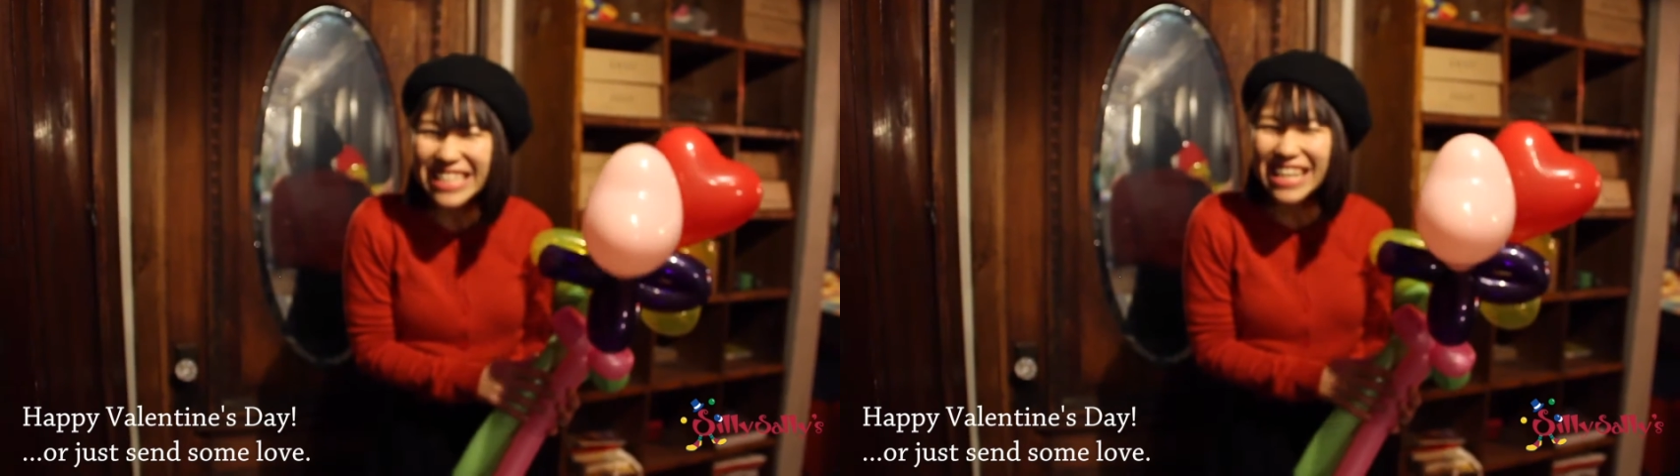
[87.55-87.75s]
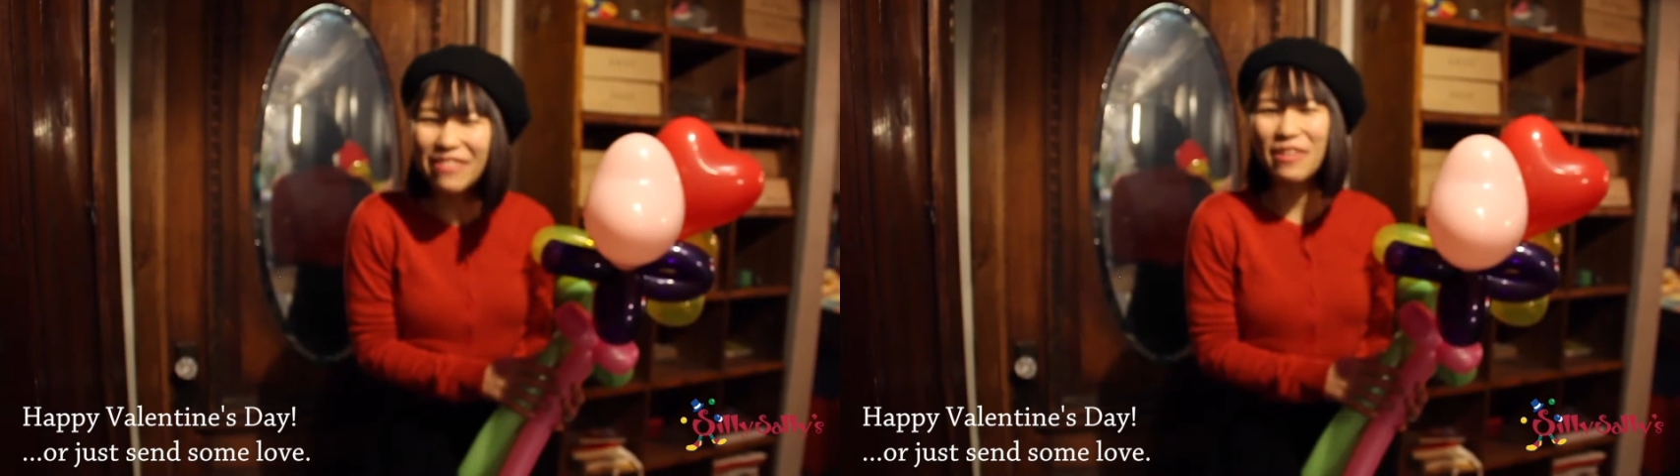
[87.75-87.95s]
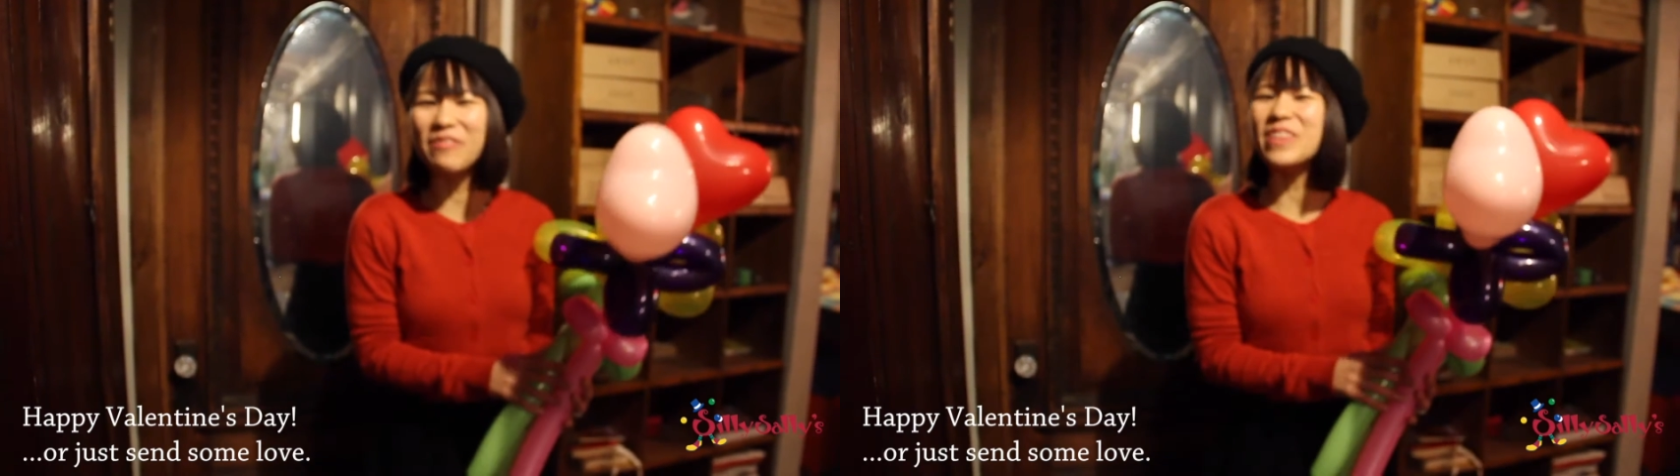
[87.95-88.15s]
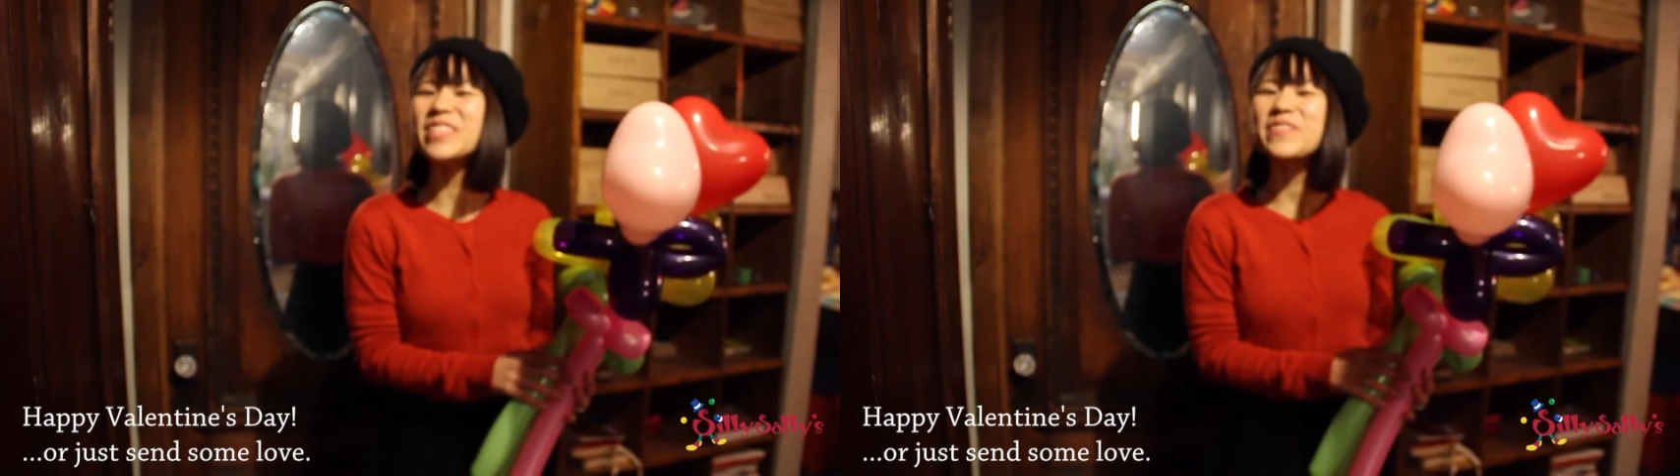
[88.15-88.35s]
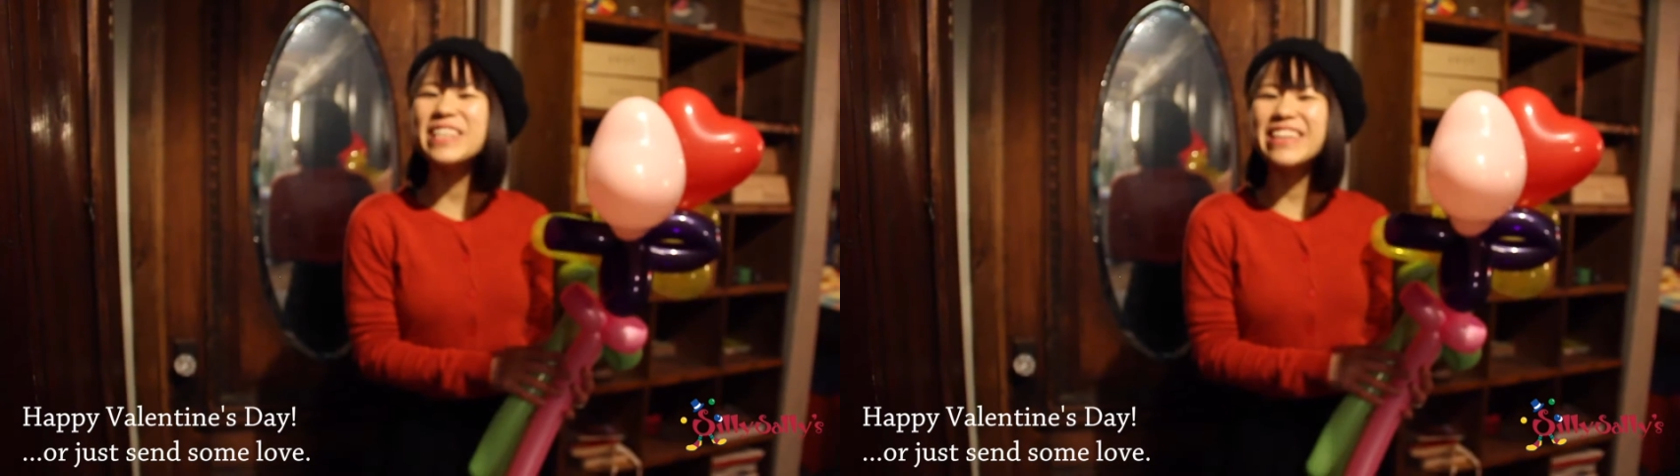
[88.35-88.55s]
Day from your
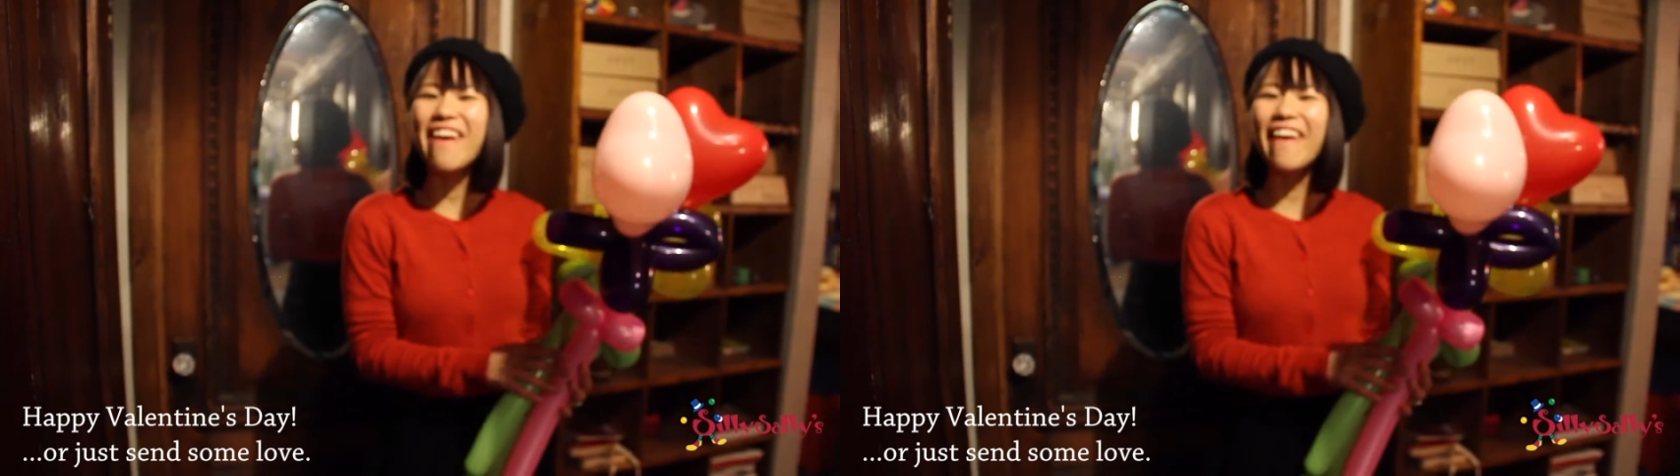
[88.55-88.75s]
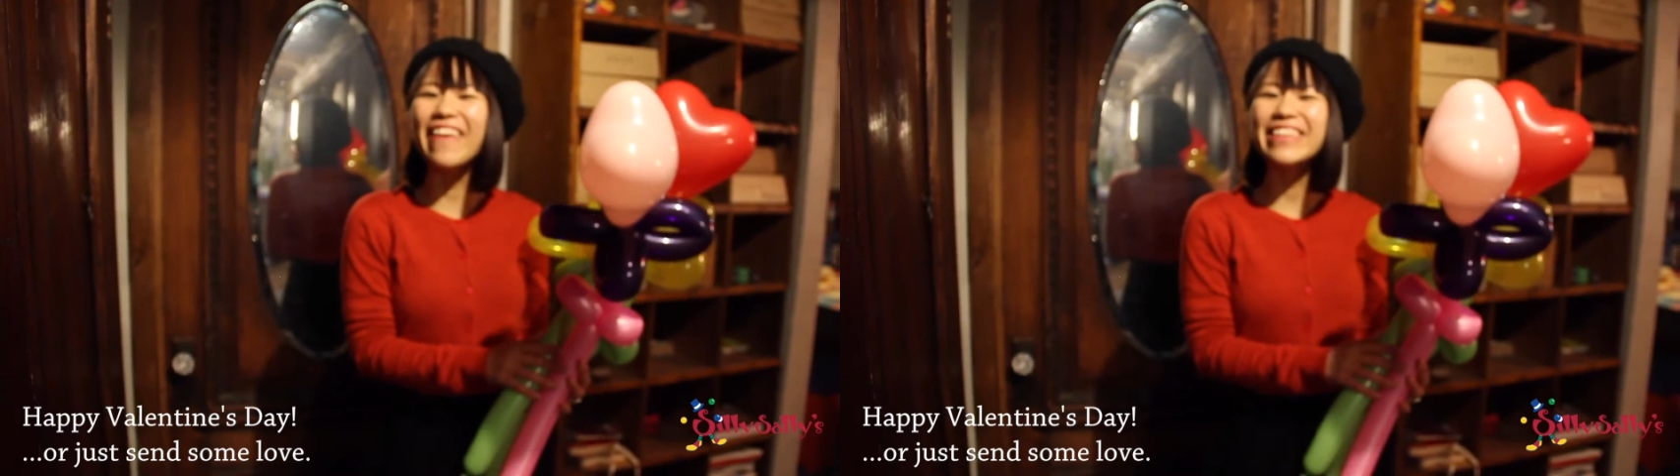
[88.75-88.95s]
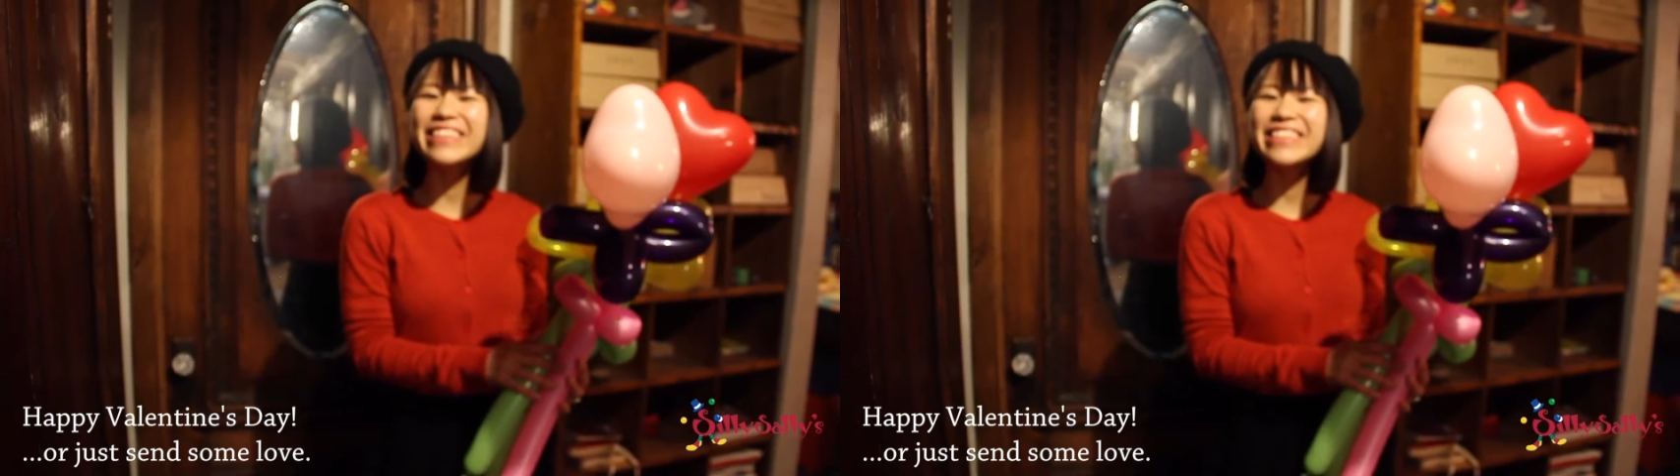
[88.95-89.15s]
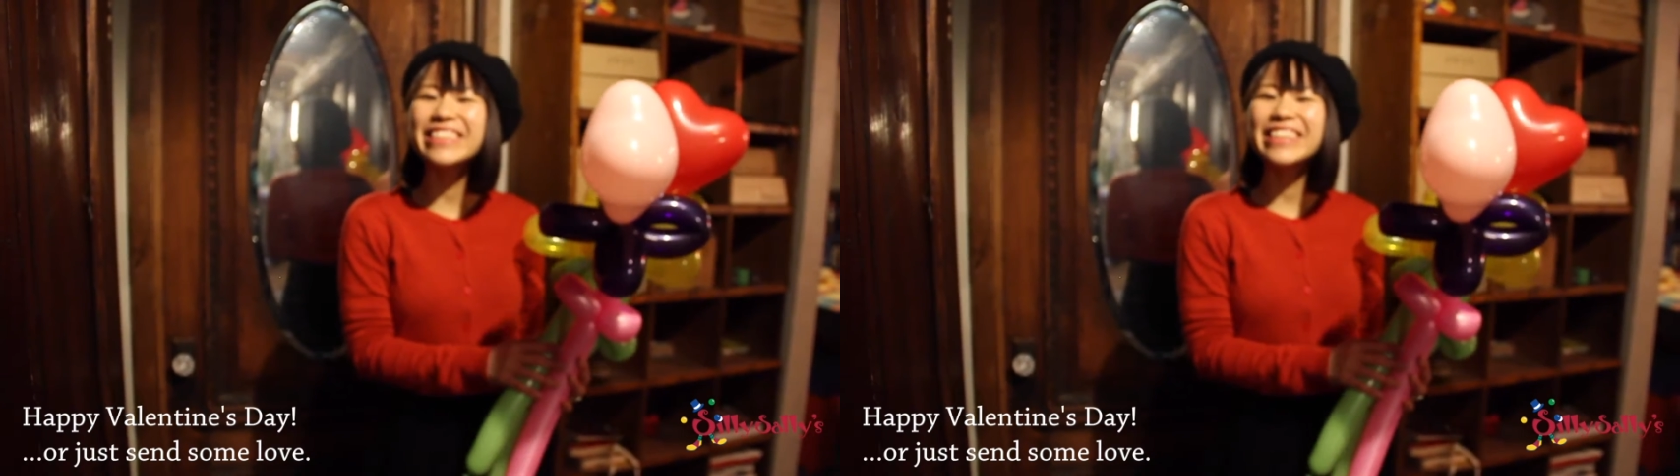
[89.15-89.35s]
sweetheart.